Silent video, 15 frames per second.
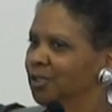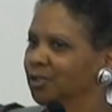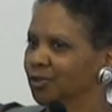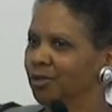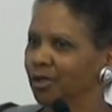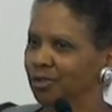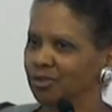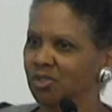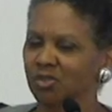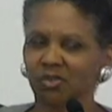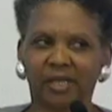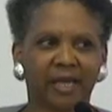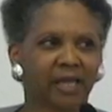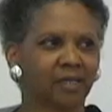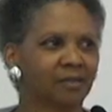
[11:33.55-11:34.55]
to
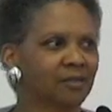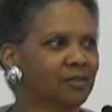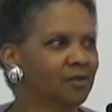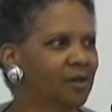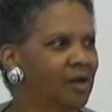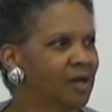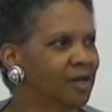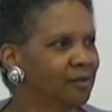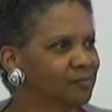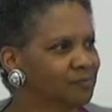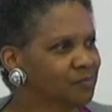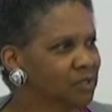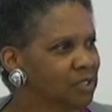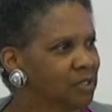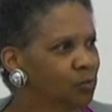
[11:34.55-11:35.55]
land,
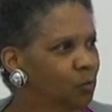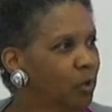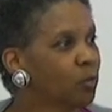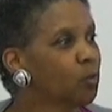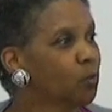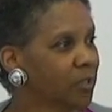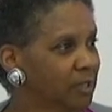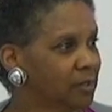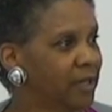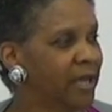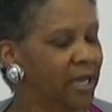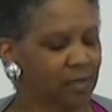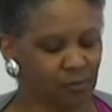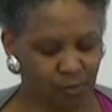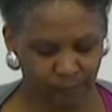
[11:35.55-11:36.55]
where we want to
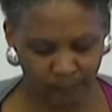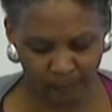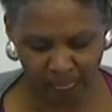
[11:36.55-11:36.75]
land.